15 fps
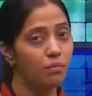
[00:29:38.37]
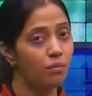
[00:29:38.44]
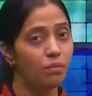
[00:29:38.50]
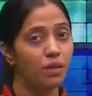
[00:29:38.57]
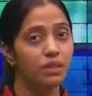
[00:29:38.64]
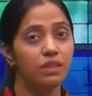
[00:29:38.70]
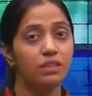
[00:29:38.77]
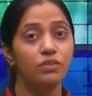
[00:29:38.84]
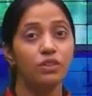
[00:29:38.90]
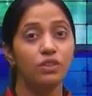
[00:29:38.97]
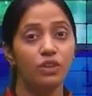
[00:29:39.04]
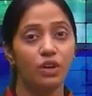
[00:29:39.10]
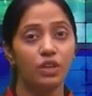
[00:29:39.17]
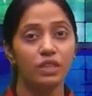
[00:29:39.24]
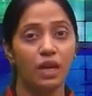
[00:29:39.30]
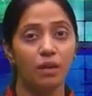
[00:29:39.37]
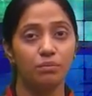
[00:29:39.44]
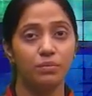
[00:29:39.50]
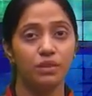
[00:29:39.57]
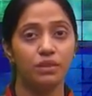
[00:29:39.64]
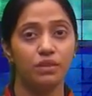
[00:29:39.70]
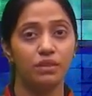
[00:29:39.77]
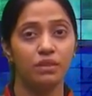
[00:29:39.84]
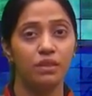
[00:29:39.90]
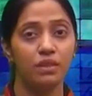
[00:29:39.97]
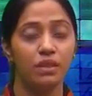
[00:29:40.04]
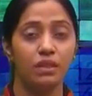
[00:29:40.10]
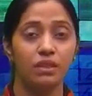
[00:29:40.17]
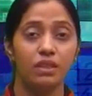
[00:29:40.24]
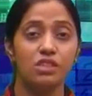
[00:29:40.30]
But this will not happen.
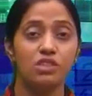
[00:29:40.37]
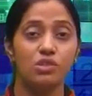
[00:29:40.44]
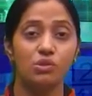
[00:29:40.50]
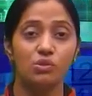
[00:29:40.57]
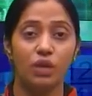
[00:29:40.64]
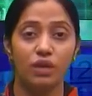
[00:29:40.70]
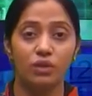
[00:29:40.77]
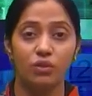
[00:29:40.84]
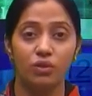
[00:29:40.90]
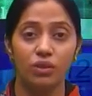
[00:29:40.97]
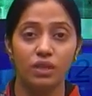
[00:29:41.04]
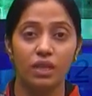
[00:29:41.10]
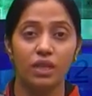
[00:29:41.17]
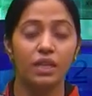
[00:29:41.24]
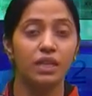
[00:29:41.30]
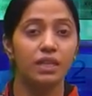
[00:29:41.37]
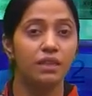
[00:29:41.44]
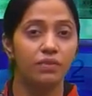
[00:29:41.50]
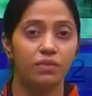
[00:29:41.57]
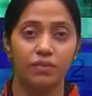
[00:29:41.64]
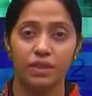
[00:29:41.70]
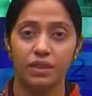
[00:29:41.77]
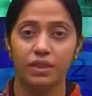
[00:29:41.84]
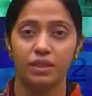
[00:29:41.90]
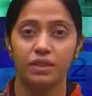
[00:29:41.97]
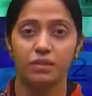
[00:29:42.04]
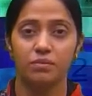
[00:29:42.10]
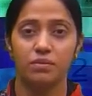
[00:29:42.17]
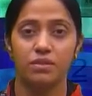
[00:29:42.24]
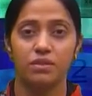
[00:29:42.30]
These two are totally different
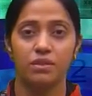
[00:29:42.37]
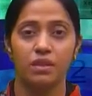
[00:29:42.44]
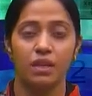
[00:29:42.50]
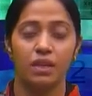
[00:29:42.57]
terms.